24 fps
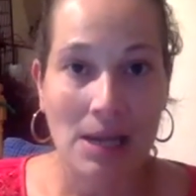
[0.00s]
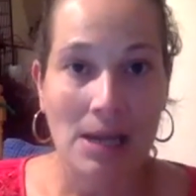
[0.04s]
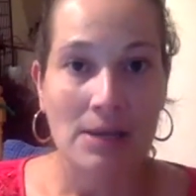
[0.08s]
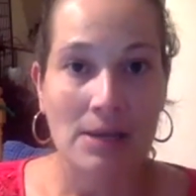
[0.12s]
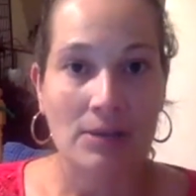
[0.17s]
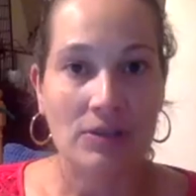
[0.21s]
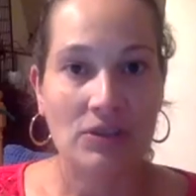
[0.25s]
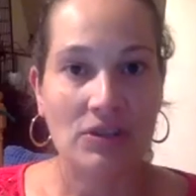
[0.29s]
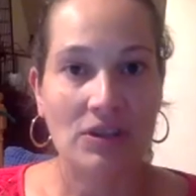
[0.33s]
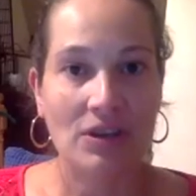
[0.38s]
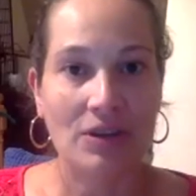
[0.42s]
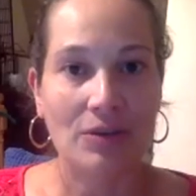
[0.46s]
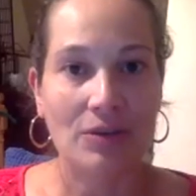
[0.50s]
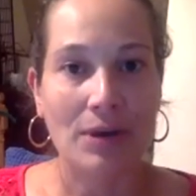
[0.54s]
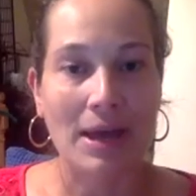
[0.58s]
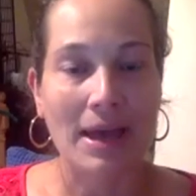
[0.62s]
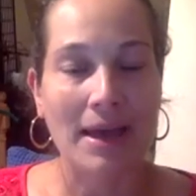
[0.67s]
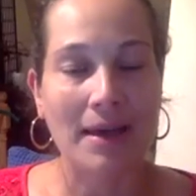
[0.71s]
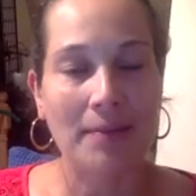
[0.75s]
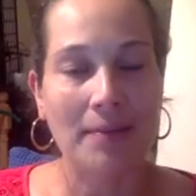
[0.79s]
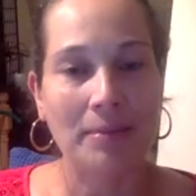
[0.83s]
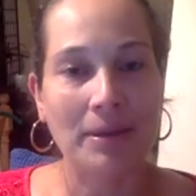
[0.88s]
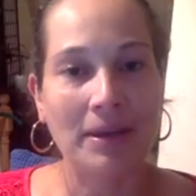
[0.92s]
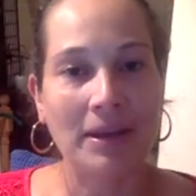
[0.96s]
So
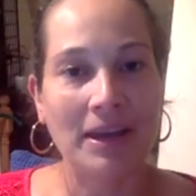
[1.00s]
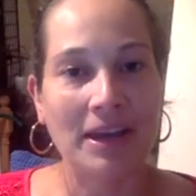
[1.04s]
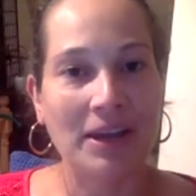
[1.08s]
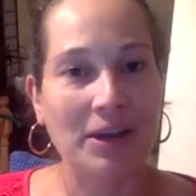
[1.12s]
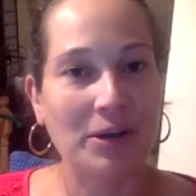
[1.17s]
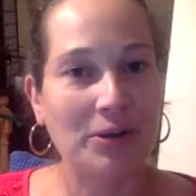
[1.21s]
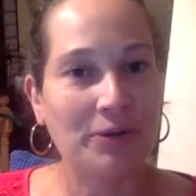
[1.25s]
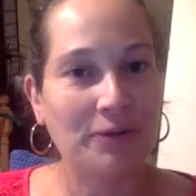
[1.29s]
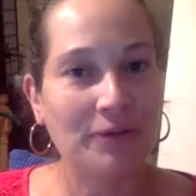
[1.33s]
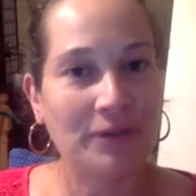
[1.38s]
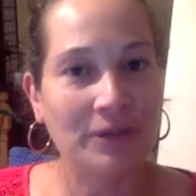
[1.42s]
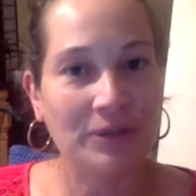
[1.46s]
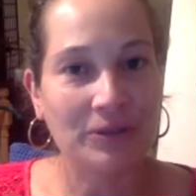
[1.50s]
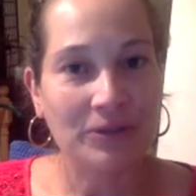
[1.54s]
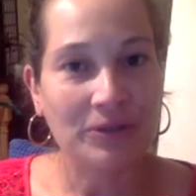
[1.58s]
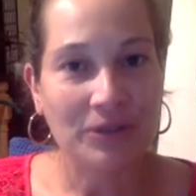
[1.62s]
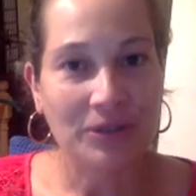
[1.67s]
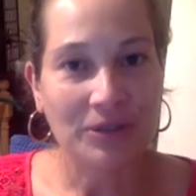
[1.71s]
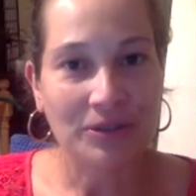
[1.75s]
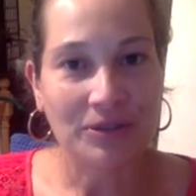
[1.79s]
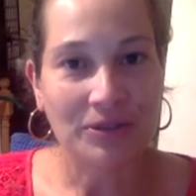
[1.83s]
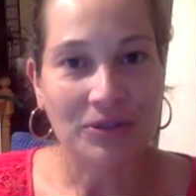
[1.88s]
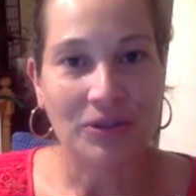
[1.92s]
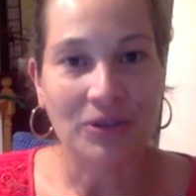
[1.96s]
HEPA air
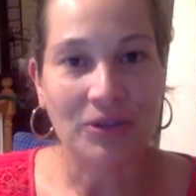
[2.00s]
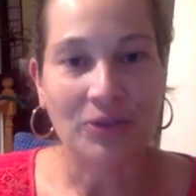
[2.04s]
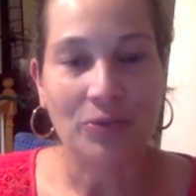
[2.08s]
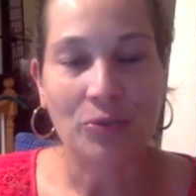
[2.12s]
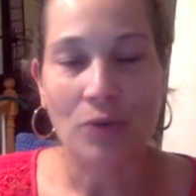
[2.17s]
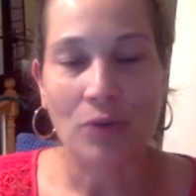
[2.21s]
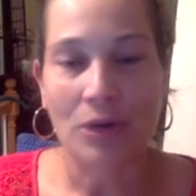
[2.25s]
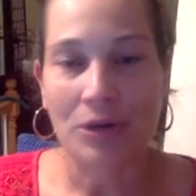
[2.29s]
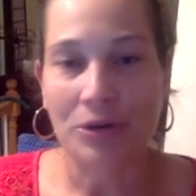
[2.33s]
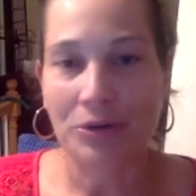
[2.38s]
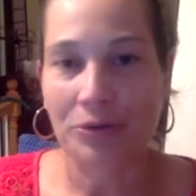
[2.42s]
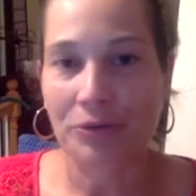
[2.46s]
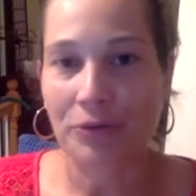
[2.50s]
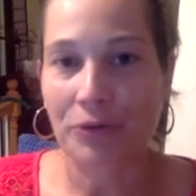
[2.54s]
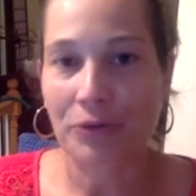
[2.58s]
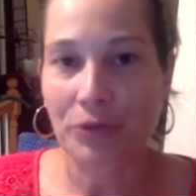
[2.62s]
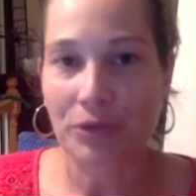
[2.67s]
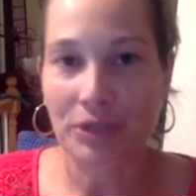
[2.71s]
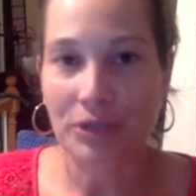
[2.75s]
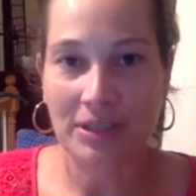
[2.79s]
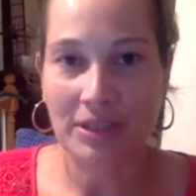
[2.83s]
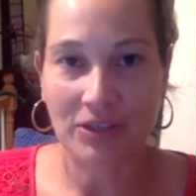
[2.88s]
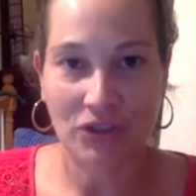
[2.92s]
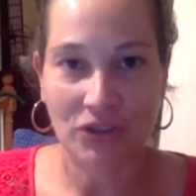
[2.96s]
filters are wonderful
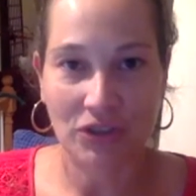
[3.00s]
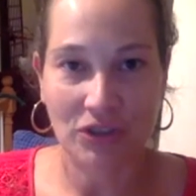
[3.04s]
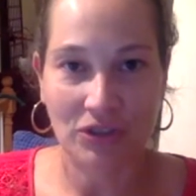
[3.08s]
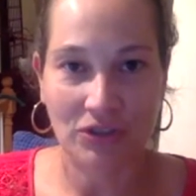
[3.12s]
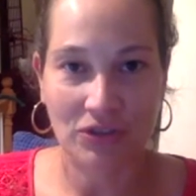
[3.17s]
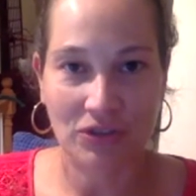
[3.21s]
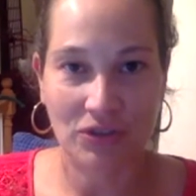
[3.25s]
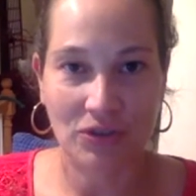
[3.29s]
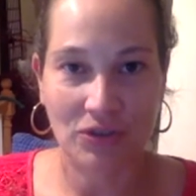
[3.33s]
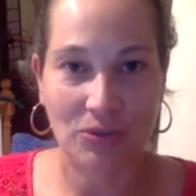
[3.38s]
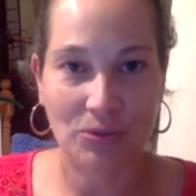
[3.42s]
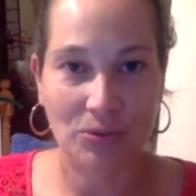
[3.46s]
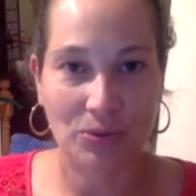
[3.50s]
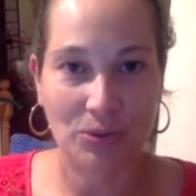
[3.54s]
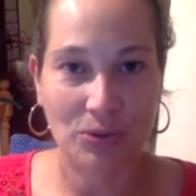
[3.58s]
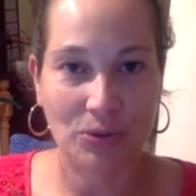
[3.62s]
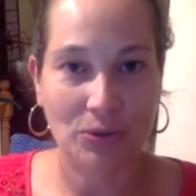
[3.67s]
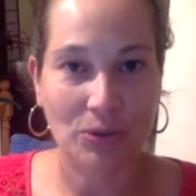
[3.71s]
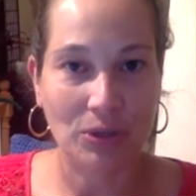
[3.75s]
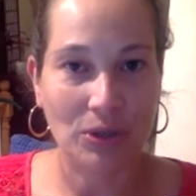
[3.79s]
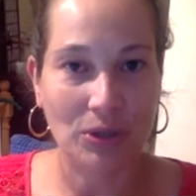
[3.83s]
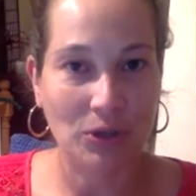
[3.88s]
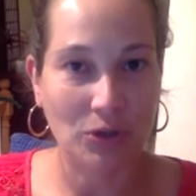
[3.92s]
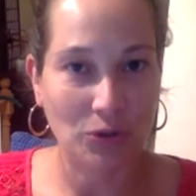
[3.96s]
additions to
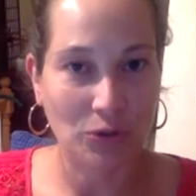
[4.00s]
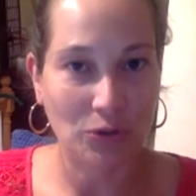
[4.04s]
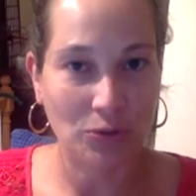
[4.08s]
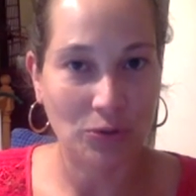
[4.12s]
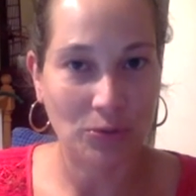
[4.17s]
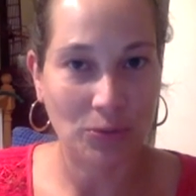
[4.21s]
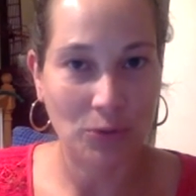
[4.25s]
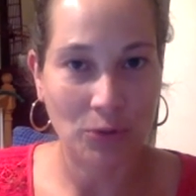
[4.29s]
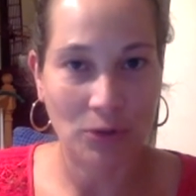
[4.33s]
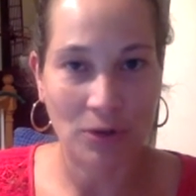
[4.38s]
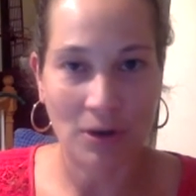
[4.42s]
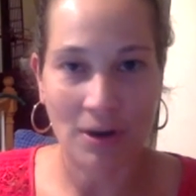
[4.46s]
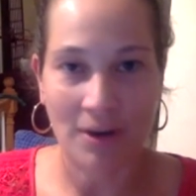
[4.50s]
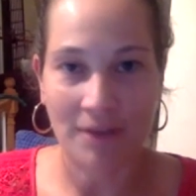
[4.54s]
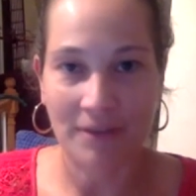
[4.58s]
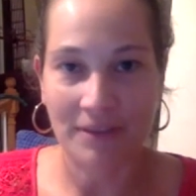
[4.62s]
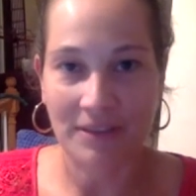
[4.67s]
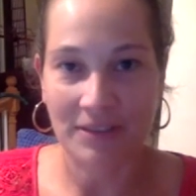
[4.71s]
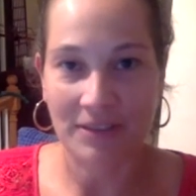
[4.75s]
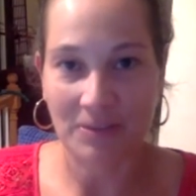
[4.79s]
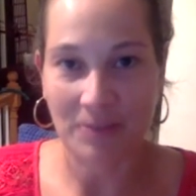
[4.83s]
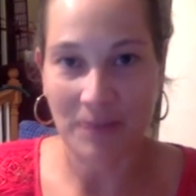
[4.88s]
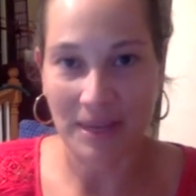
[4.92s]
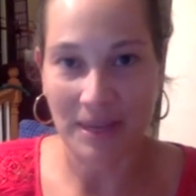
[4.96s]
your home or
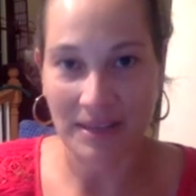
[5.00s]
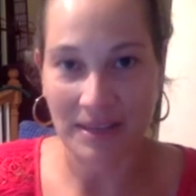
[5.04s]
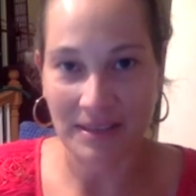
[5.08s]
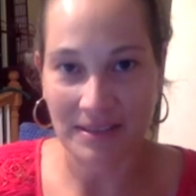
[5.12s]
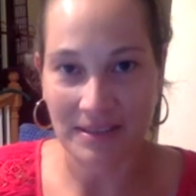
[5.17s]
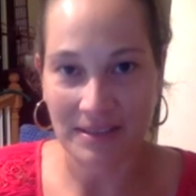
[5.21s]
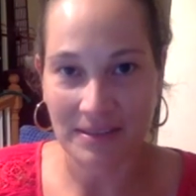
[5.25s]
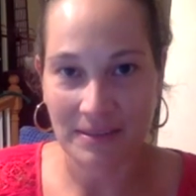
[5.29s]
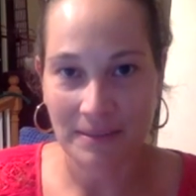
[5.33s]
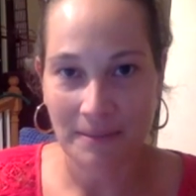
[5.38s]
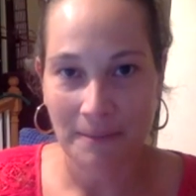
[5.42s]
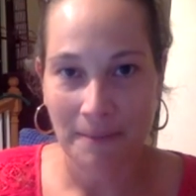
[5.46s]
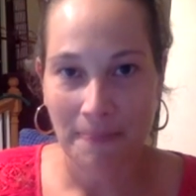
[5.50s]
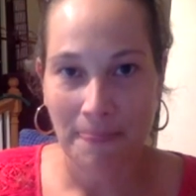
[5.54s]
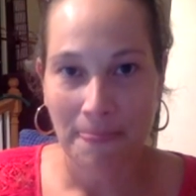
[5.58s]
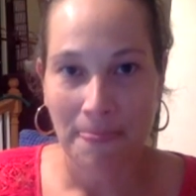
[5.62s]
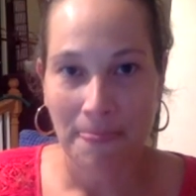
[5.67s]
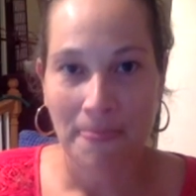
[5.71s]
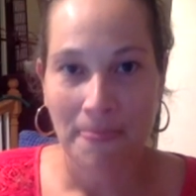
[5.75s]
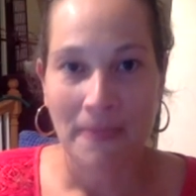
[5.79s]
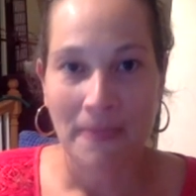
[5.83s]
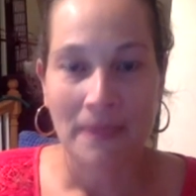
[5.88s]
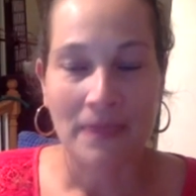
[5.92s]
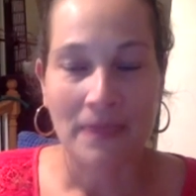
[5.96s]
office space.
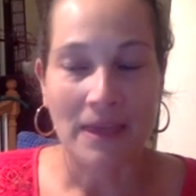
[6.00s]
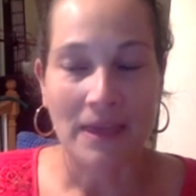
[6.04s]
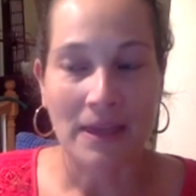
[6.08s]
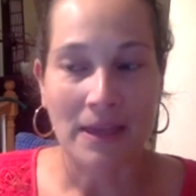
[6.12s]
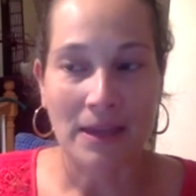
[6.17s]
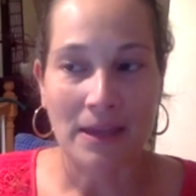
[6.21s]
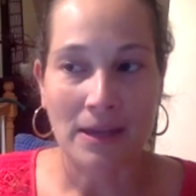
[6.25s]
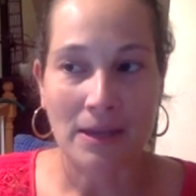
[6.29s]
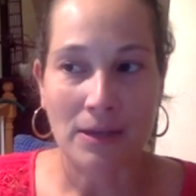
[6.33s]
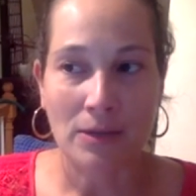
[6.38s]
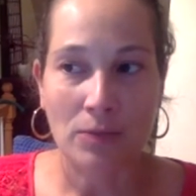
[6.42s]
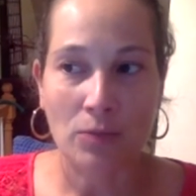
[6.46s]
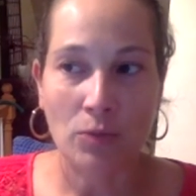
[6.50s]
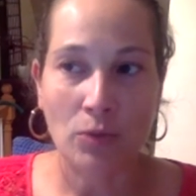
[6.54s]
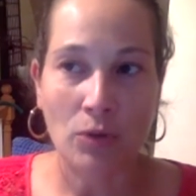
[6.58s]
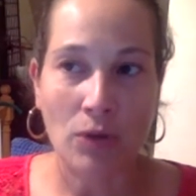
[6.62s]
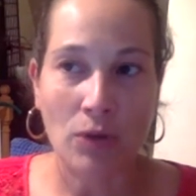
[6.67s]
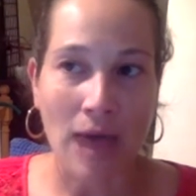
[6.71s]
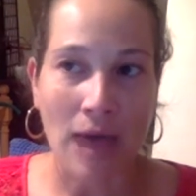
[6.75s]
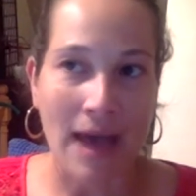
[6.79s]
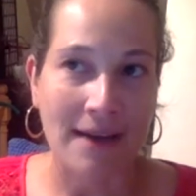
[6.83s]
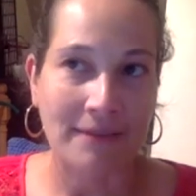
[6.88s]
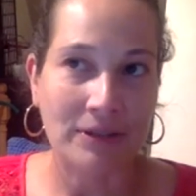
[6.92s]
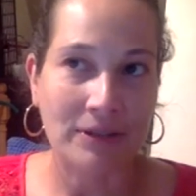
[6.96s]
They will
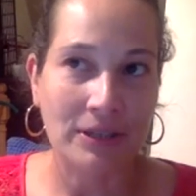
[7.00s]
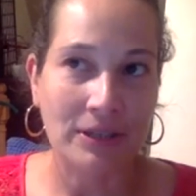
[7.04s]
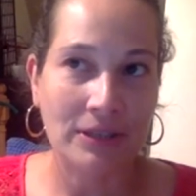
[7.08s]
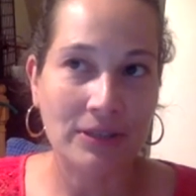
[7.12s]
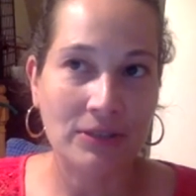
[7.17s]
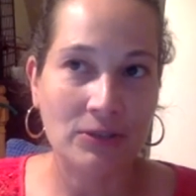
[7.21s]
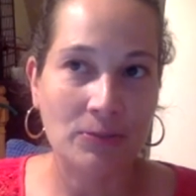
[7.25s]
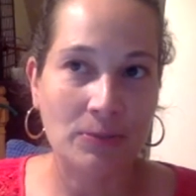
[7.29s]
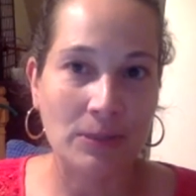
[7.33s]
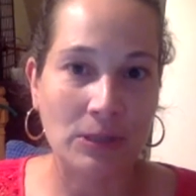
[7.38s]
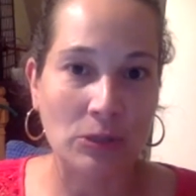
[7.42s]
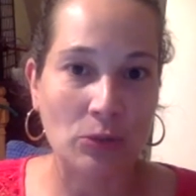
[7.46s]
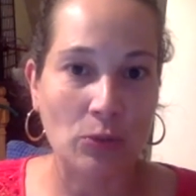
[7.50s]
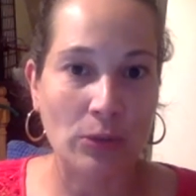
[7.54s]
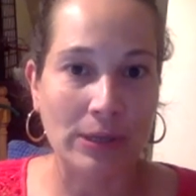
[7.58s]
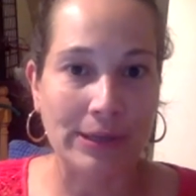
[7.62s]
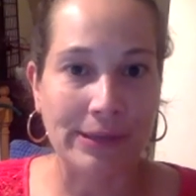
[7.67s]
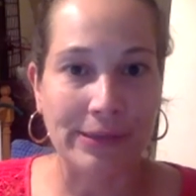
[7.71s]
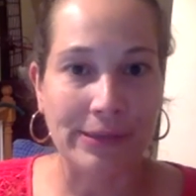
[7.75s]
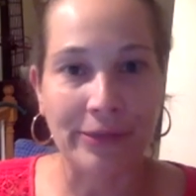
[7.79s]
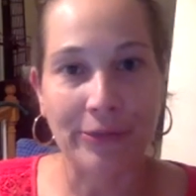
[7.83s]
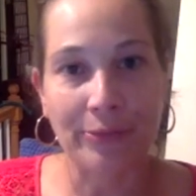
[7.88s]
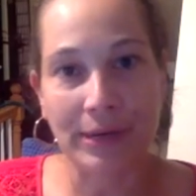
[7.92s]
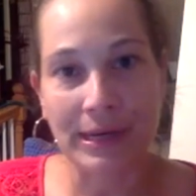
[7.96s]
average
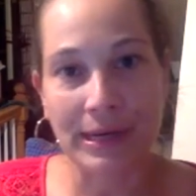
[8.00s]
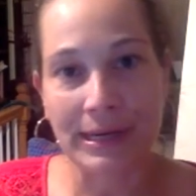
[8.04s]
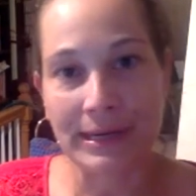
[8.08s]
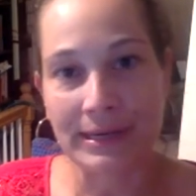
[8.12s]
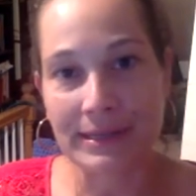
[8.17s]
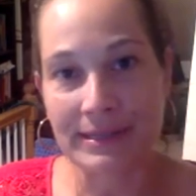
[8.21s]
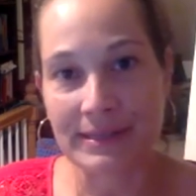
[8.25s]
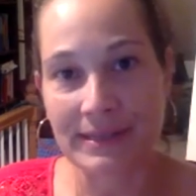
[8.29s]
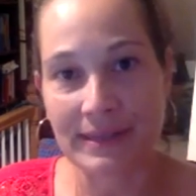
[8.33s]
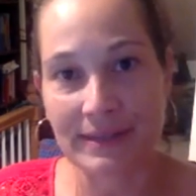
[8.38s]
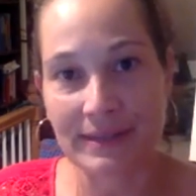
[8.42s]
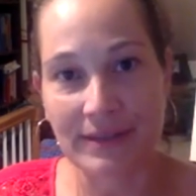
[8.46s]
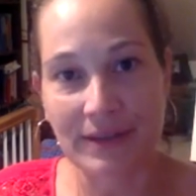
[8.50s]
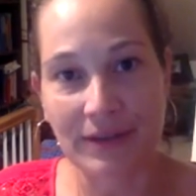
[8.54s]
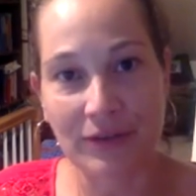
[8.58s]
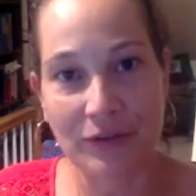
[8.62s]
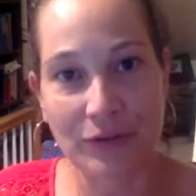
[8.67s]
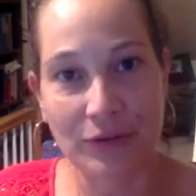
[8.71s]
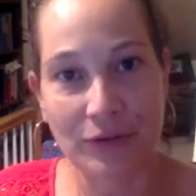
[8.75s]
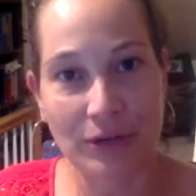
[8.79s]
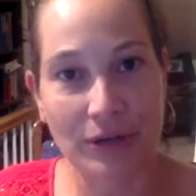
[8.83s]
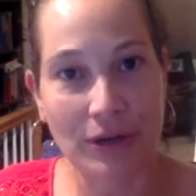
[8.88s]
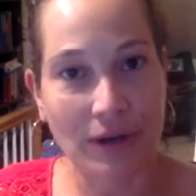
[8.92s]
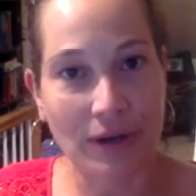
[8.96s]
between $300 to
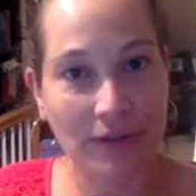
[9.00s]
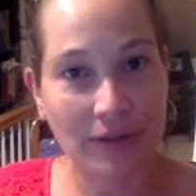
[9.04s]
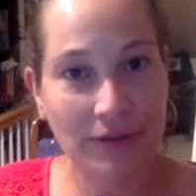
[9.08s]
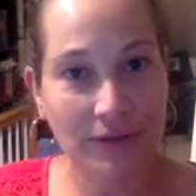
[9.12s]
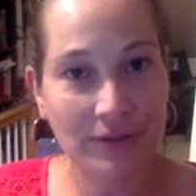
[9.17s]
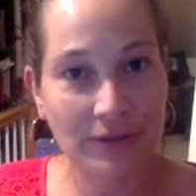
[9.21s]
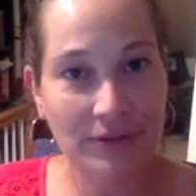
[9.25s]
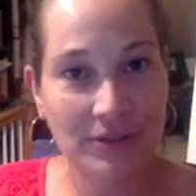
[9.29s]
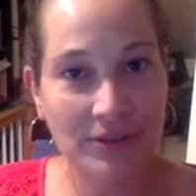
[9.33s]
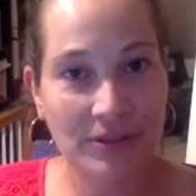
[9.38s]
$600